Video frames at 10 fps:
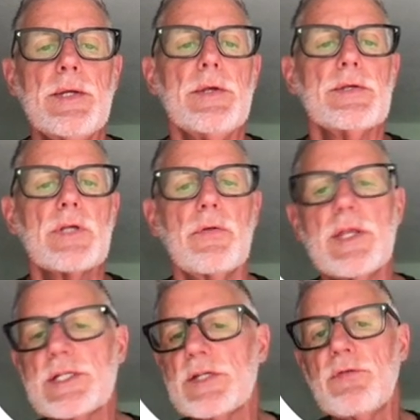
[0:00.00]
So
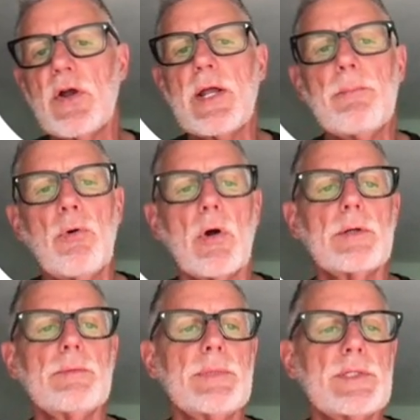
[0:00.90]
this is very
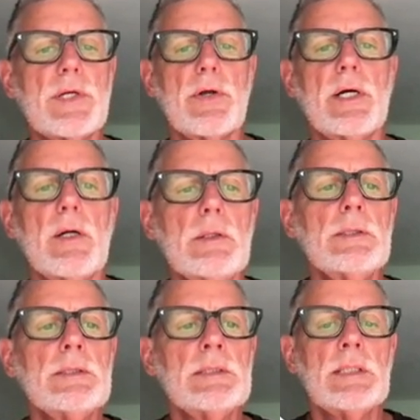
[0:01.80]
important material.
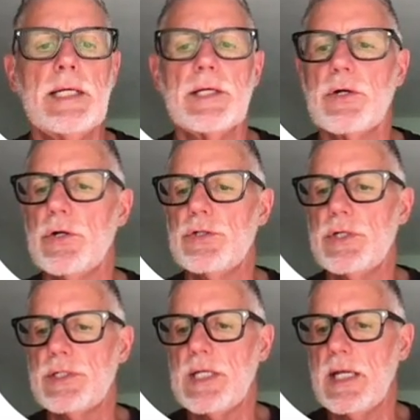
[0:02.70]
I encourage you
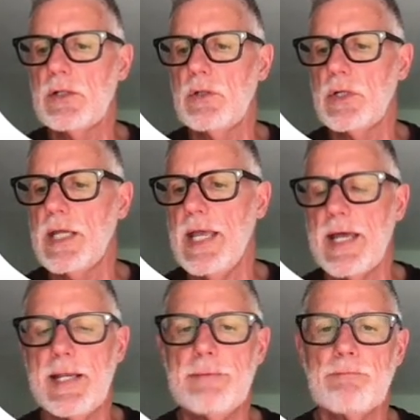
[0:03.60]
to take a look at
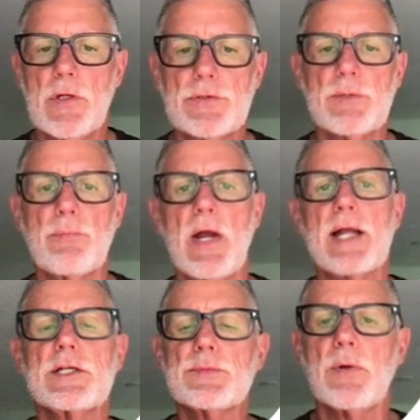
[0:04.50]
it. There's some
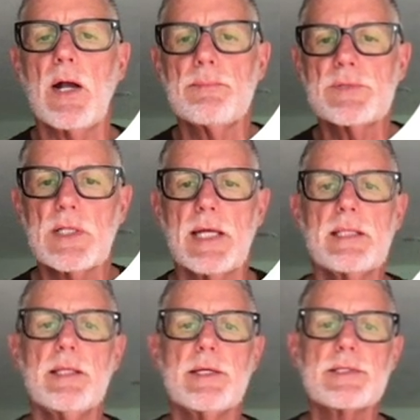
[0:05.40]
practice problems like
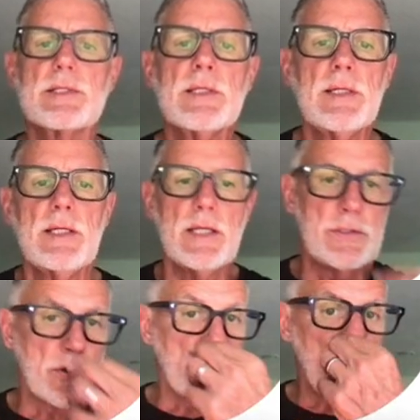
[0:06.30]
this in
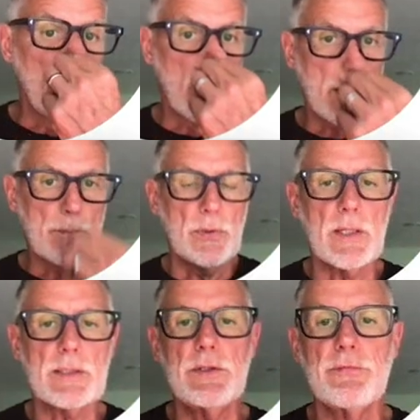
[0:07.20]
your e-workbook,
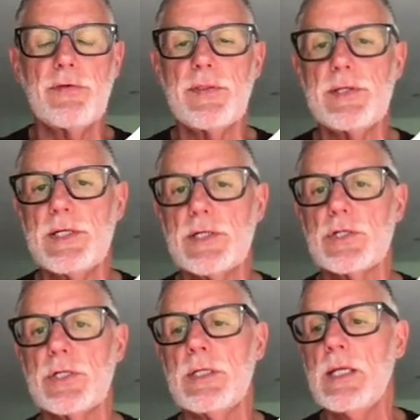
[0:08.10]
your 5th
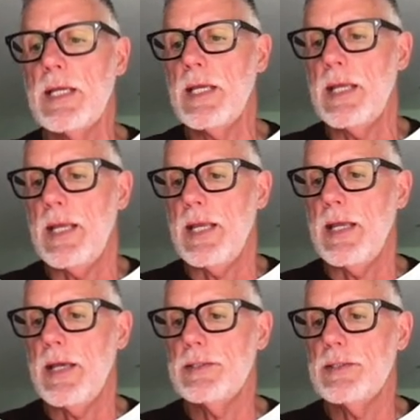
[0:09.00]
edition,
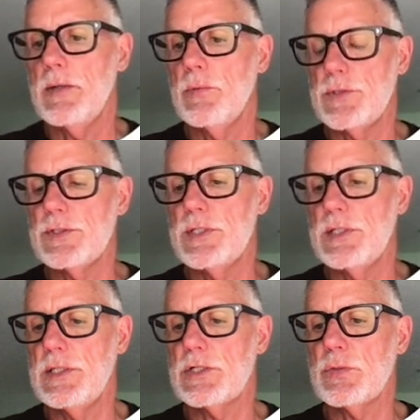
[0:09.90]
and which is the
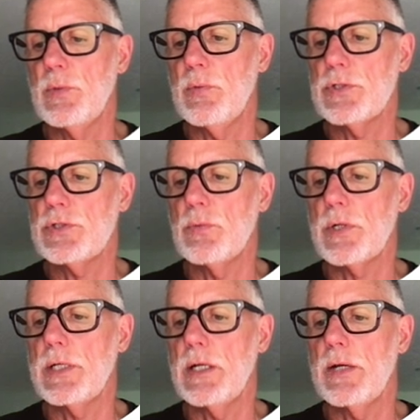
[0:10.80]
edition we want you
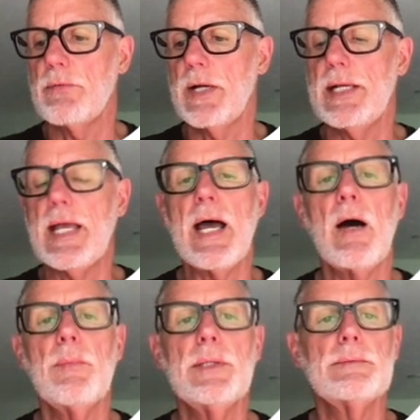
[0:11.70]
working on right now,
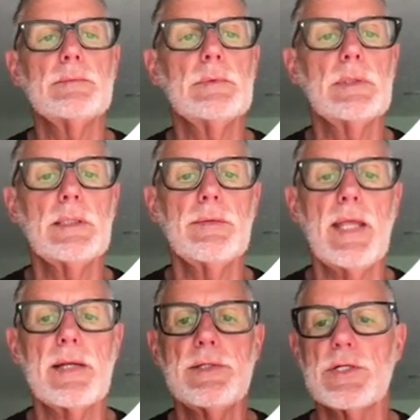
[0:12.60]
but
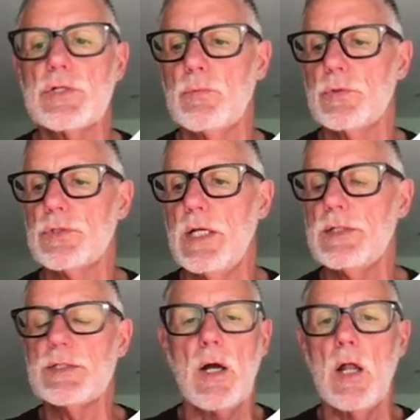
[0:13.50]
that edition will
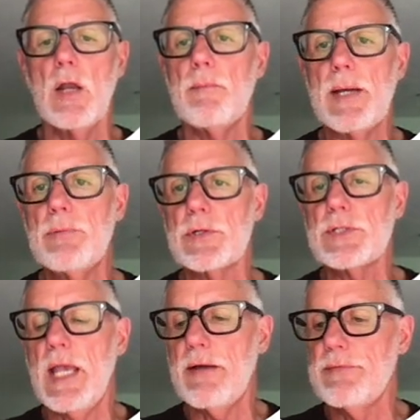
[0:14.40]
change. And all of my books
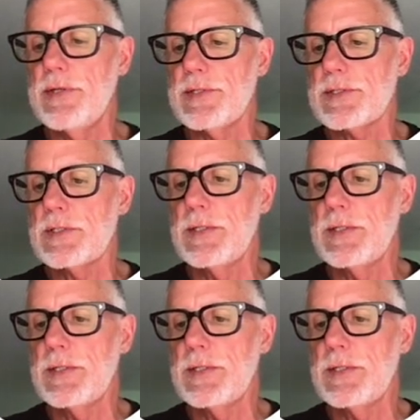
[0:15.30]
have this,